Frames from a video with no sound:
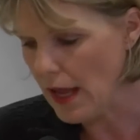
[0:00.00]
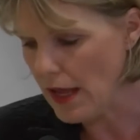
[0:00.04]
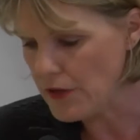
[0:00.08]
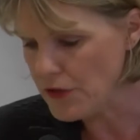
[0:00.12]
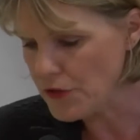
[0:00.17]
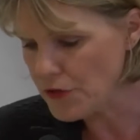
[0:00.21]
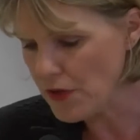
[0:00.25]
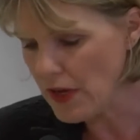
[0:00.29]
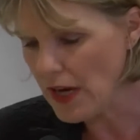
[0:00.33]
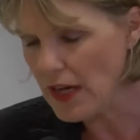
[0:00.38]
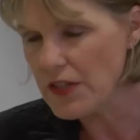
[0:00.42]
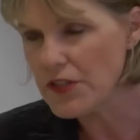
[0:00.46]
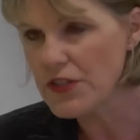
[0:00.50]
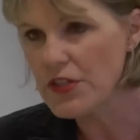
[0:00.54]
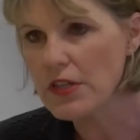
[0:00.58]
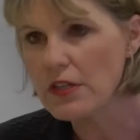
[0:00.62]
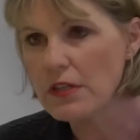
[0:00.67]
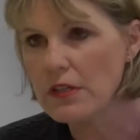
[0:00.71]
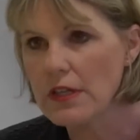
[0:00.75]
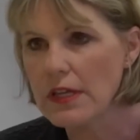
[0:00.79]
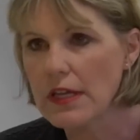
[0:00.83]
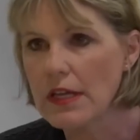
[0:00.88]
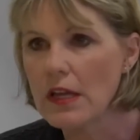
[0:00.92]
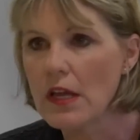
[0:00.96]
and
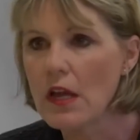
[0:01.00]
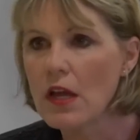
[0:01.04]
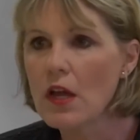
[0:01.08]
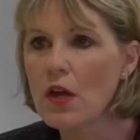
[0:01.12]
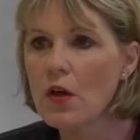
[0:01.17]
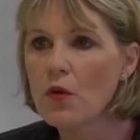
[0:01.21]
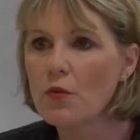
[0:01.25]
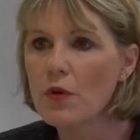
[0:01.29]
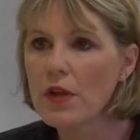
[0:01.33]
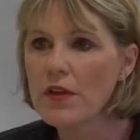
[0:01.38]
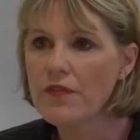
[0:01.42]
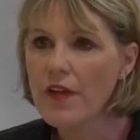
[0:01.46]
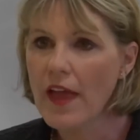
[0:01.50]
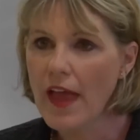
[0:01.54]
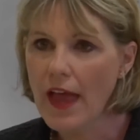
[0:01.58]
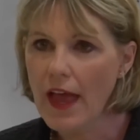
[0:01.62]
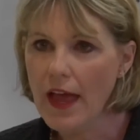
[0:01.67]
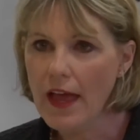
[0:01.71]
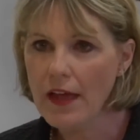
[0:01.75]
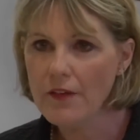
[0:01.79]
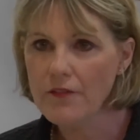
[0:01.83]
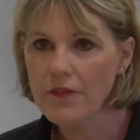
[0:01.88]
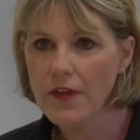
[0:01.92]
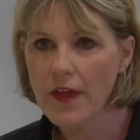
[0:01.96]
tragically, we
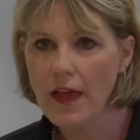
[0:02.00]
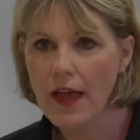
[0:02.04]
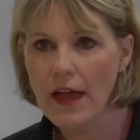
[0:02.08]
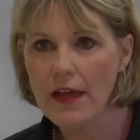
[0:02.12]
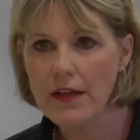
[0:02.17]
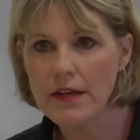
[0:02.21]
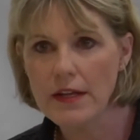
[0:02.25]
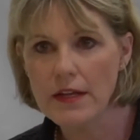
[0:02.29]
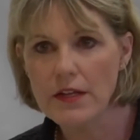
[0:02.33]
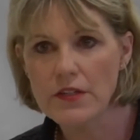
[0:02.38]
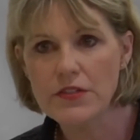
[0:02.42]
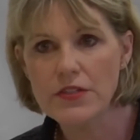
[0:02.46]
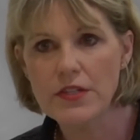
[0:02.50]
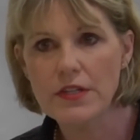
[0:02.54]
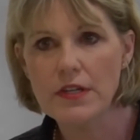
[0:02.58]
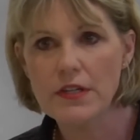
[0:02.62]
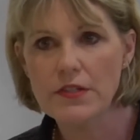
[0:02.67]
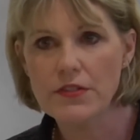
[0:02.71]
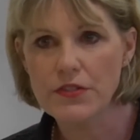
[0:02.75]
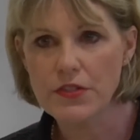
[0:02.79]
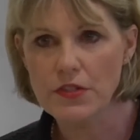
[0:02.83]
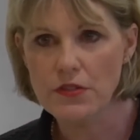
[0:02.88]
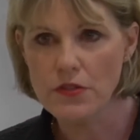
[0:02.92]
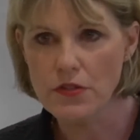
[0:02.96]
have had
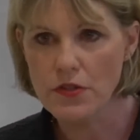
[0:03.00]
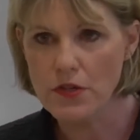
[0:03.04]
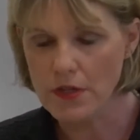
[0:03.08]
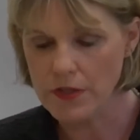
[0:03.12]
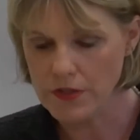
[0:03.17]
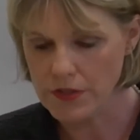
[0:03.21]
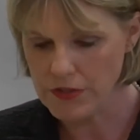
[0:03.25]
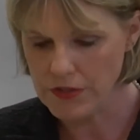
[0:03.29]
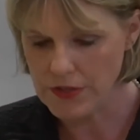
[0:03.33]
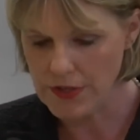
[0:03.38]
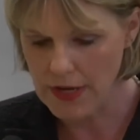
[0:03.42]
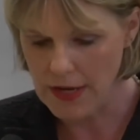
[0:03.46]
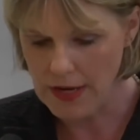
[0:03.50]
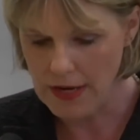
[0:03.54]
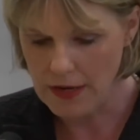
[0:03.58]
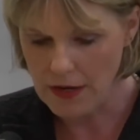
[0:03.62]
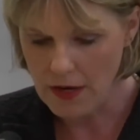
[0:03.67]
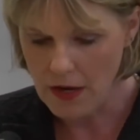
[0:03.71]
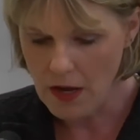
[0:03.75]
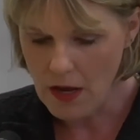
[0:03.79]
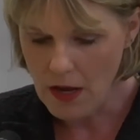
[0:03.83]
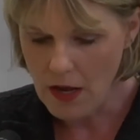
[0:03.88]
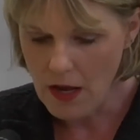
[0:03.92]
incidents in New York State